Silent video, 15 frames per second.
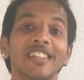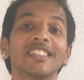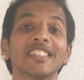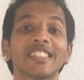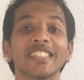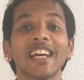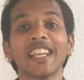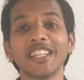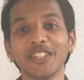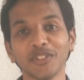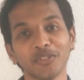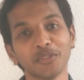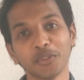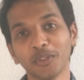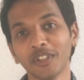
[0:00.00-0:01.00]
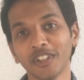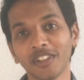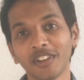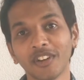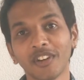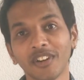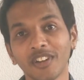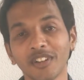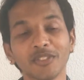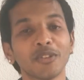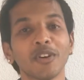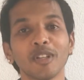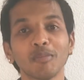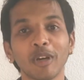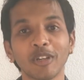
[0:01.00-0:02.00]
the reality of yoga is
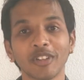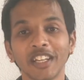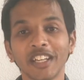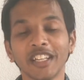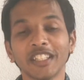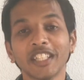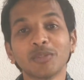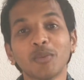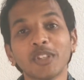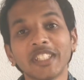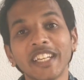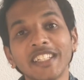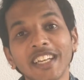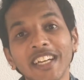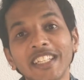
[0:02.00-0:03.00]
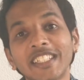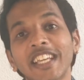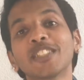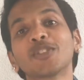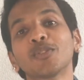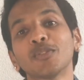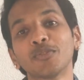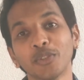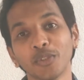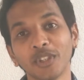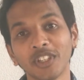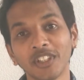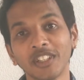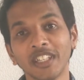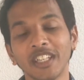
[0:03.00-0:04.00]
all about. That's what the entire text of
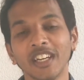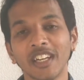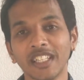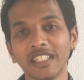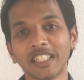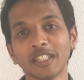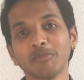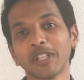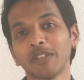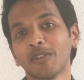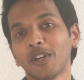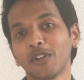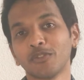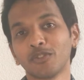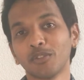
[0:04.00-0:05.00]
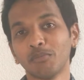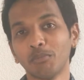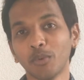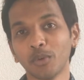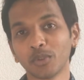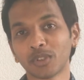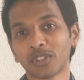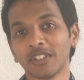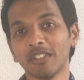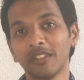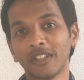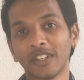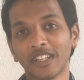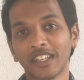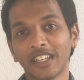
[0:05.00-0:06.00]
yoga, written by one of the most
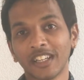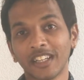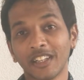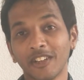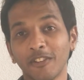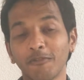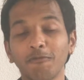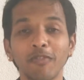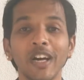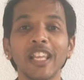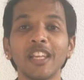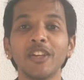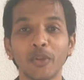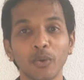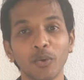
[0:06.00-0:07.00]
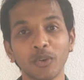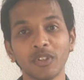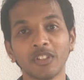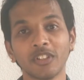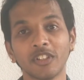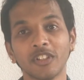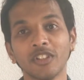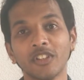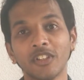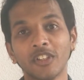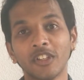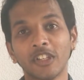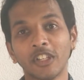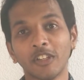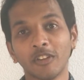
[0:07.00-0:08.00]
well-known
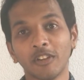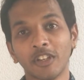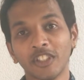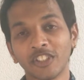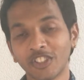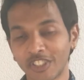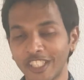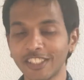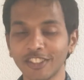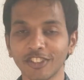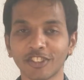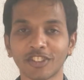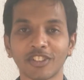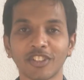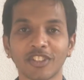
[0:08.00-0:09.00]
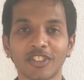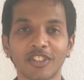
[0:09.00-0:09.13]
sages,